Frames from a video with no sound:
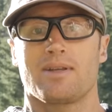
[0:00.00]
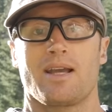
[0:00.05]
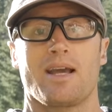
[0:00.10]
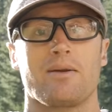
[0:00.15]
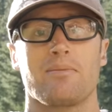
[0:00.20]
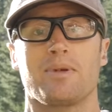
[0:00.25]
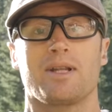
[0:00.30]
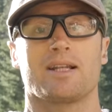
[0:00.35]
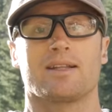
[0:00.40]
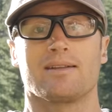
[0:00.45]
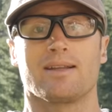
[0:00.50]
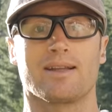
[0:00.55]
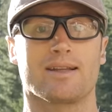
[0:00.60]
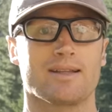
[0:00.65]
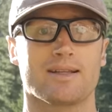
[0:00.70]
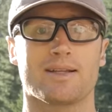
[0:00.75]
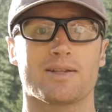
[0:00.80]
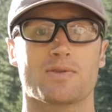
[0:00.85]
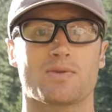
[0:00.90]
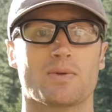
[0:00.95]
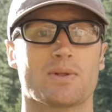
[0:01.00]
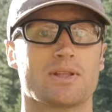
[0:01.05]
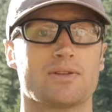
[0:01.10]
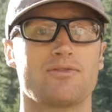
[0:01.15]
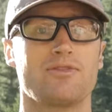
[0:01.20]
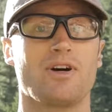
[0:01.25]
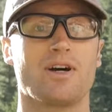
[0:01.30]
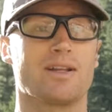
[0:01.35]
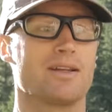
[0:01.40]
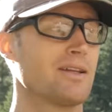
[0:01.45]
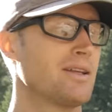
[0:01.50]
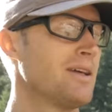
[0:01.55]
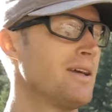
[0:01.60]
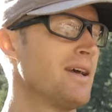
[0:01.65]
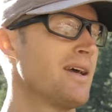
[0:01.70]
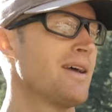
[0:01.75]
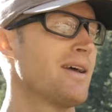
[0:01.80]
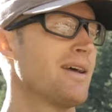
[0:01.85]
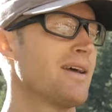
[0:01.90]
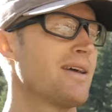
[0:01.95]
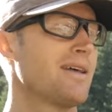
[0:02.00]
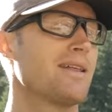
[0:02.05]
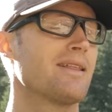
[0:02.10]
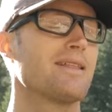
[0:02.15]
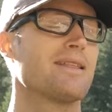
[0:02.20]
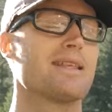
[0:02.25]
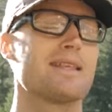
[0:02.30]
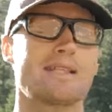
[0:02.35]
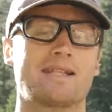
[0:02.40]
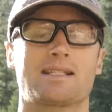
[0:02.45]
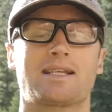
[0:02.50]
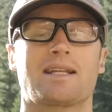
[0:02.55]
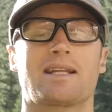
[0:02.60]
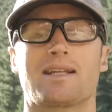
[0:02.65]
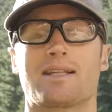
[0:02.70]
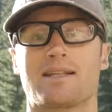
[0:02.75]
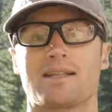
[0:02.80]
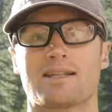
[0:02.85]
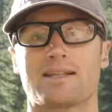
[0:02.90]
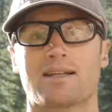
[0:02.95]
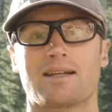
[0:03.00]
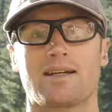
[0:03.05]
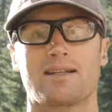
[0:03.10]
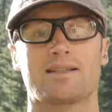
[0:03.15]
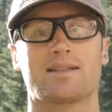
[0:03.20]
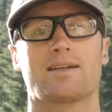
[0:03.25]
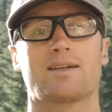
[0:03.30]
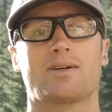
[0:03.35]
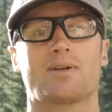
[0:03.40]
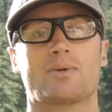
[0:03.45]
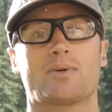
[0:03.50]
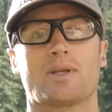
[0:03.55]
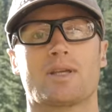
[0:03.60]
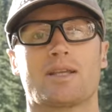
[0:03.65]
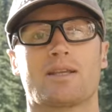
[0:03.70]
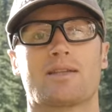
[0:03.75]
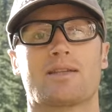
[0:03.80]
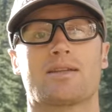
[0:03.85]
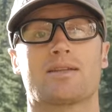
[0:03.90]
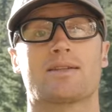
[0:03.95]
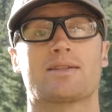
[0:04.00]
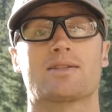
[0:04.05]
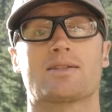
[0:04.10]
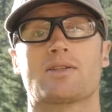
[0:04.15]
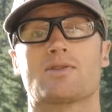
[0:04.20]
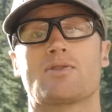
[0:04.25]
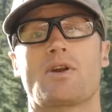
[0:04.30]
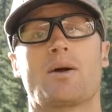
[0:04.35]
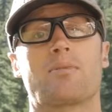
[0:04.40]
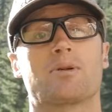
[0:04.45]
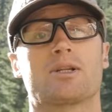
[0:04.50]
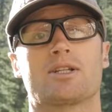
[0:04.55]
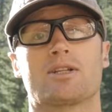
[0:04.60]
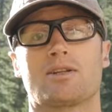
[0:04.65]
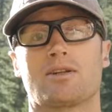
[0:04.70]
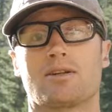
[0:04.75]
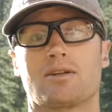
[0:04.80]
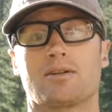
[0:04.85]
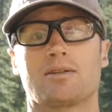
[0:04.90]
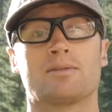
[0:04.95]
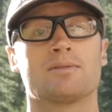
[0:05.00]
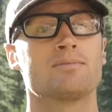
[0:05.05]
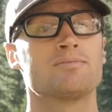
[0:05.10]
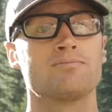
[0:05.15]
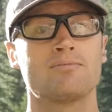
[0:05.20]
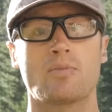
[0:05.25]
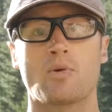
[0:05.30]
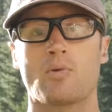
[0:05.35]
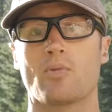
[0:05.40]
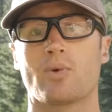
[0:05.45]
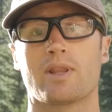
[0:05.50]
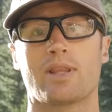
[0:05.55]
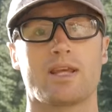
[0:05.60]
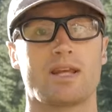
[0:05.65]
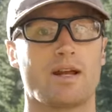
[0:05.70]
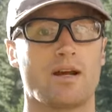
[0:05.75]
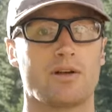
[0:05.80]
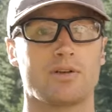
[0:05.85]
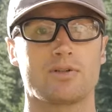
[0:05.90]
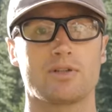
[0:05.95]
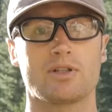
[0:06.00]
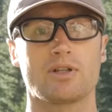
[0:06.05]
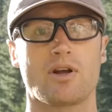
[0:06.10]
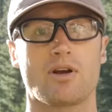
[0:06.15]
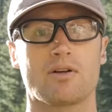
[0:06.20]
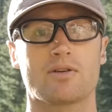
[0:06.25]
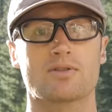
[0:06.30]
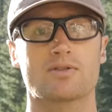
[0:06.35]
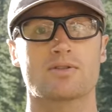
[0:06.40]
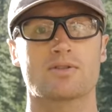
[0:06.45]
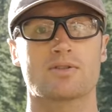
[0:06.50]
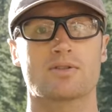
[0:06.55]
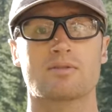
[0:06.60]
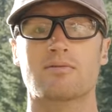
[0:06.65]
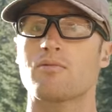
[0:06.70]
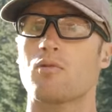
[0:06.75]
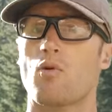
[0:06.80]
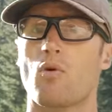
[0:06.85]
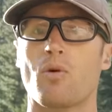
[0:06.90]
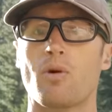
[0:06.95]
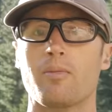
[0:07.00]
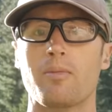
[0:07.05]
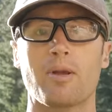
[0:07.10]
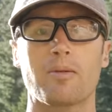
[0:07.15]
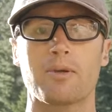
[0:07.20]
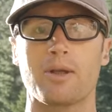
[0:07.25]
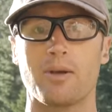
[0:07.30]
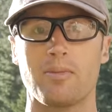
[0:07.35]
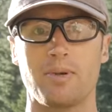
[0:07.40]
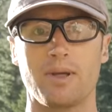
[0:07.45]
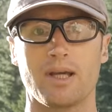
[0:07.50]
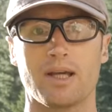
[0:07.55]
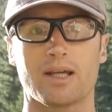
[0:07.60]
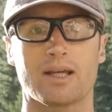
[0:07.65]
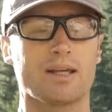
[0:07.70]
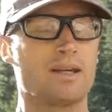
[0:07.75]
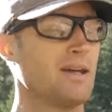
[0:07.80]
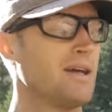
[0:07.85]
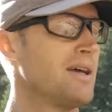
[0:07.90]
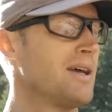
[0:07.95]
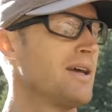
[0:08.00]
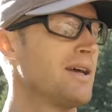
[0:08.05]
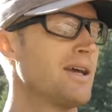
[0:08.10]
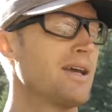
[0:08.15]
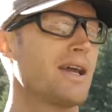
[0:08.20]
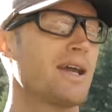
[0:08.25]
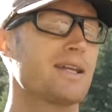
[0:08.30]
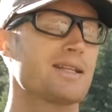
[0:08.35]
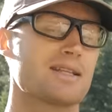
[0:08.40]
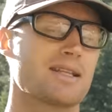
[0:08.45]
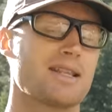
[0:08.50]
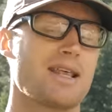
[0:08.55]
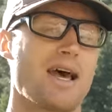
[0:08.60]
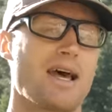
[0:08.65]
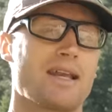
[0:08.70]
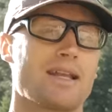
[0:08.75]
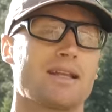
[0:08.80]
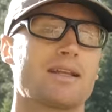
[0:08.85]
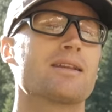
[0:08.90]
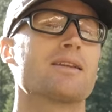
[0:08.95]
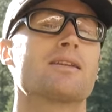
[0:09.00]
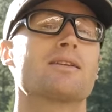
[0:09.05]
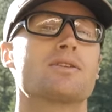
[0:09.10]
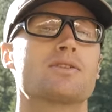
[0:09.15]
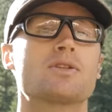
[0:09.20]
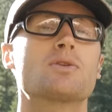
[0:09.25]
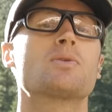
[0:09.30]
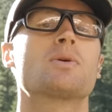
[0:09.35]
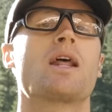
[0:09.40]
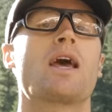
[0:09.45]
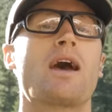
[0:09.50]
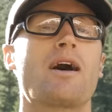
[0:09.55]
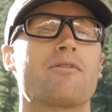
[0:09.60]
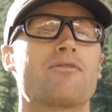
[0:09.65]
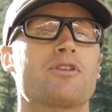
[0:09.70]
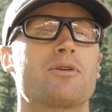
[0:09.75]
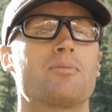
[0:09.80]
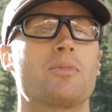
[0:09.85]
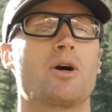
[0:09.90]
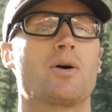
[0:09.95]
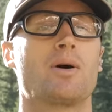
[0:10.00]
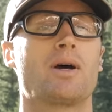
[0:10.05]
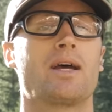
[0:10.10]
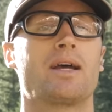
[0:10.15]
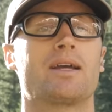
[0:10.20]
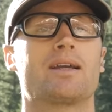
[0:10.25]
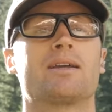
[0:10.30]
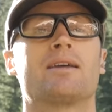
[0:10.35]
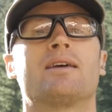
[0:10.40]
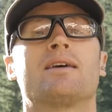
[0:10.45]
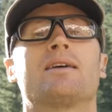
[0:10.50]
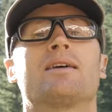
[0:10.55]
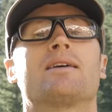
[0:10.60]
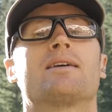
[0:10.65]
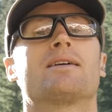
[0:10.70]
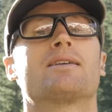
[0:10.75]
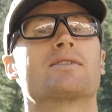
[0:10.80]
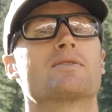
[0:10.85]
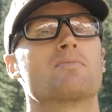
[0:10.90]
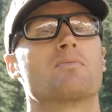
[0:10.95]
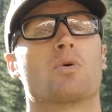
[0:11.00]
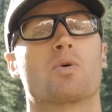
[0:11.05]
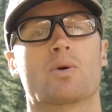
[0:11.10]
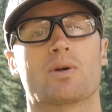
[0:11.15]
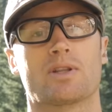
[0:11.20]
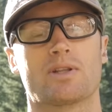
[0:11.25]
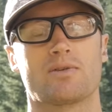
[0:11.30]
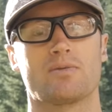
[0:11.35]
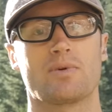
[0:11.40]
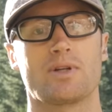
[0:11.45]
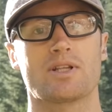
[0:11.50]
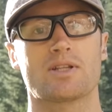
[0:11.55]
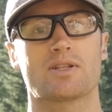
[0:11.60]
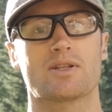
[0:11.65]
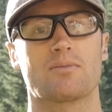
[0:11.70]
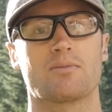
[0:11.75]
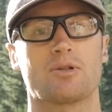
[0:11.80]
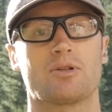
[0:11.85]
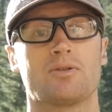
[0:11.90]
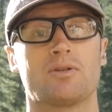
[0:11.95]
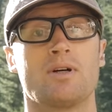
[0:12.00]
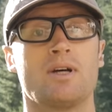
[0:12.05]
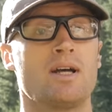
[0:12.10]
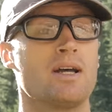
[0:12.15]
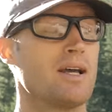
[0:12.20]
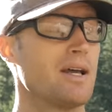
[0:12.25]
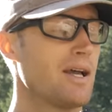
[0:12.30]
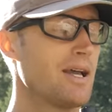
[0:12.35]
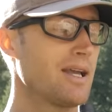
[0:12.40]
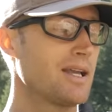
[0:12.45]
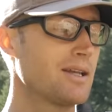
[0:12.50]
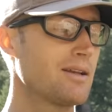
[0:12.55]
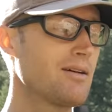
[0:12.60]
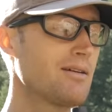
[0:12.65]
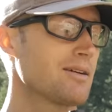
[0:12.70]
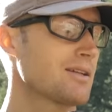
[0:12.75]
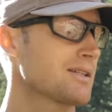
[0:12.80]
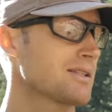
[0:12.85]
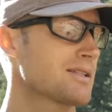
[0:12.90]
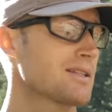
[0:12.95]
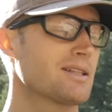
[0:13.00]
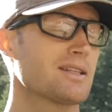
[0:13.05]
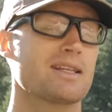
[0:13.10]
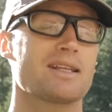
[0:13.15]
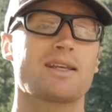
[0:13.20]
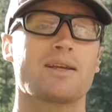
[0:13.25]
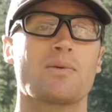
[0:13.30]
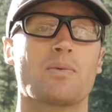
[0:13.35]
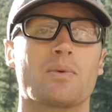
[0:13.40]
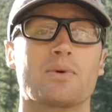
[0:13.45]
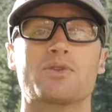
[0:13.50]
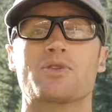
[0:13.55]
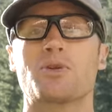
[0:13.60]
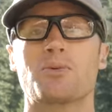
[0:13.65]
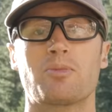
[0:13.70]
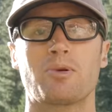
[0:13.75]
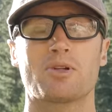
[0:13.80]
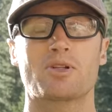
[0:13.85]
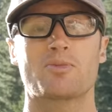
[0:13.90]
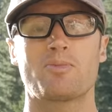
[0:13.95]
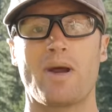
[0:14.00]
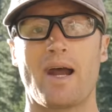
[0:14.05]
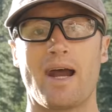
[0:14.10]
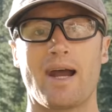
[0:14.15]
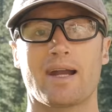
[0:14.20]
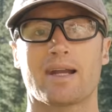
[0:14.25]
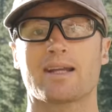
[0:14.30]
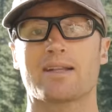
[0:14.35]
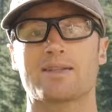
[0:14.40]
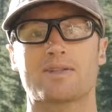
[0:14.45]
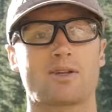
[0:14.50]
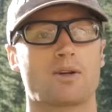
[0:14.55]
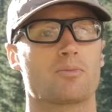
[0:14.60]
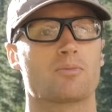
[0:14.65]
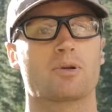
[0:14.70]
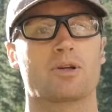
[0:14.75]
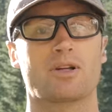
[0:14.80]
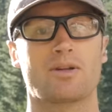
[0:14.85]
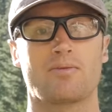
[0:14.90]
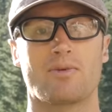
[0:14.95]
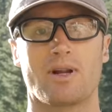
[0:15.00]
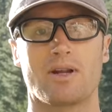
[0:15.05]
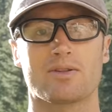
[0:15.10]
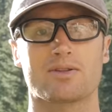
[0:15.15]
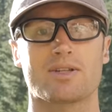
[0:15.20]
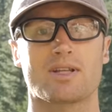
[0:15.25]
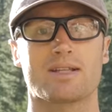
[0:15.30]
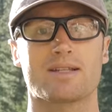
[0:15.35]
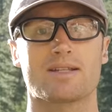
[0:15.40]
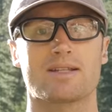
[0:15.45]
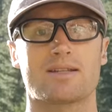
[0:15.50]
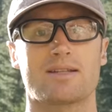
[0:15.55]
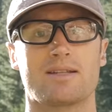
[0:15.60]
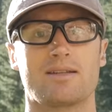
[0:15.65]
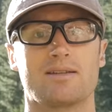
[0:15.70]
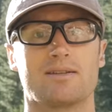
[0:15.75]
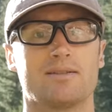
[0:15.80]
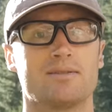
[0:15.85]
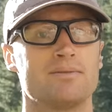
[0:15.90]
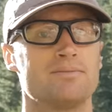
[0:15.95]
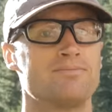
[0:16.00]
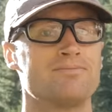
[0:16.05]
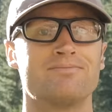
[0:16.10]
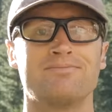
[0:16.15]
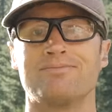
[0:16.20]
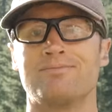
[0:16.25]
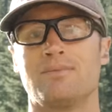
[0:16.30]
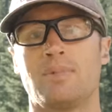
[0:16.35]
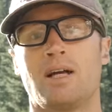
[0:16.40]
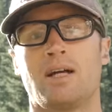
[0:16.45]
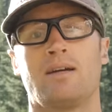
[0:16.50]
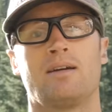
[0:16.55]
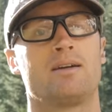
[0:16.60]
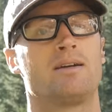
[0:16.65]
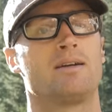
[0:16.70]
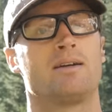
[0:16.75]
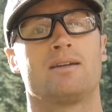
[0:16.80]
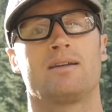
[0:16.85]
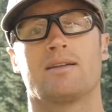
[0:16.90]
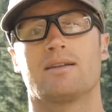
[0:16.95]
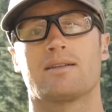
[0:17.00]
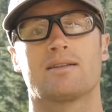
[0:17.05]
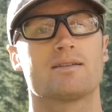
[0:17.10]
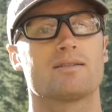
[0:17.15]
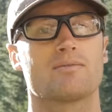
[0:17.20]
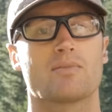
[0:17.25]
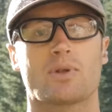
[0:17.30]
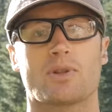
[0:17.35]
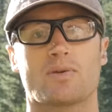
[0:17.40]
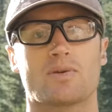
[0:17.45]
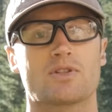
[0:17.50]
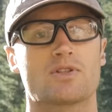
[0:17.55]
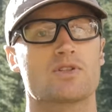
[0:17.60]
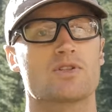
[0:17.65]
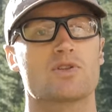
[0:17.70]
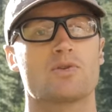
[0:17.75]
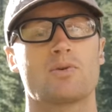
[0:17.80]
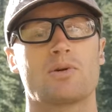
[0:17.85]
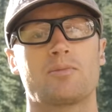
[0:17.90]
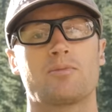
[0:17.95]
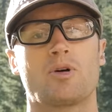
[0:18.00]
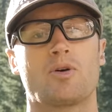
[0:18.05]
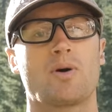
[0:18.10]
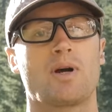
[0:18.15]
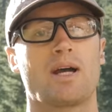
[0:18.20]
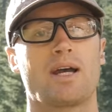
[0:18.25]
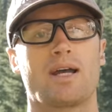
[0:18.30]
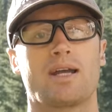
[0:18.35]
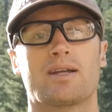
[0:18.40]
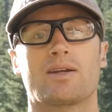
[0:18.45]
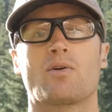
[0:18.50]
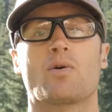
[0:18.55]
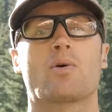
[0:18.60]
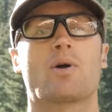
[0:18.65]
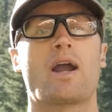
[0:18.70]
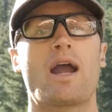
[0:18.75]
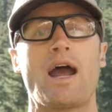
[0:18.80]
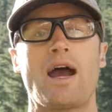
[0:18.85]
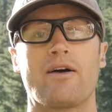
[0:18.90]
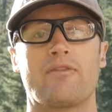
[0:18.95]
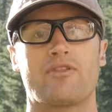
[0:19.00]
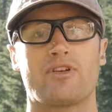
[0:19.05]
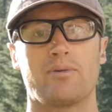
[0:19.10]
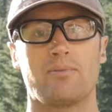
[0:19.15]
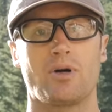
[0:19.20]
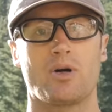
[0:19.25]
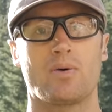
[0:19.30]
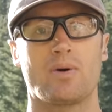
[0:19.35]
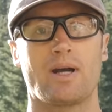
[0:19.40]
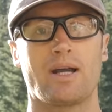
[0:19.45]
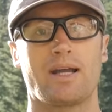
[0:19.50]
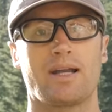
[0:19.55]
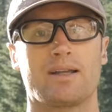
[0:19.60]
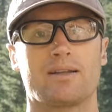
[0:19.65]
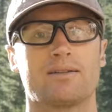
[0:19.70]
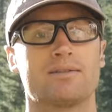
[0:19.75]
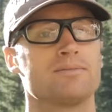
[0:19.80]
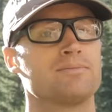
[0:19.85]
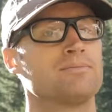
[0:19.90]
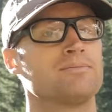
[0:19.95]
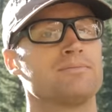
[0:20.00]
Admittedly, it's really fun. The intent of this gun though is to drop a deer within 100 yards, or maybe a pig. And to that end, 2.5 MOA is more than reasonable. And honestly, once you push back and start putting rounds on steel, whether it's 2 MOA or 0.5 MOA,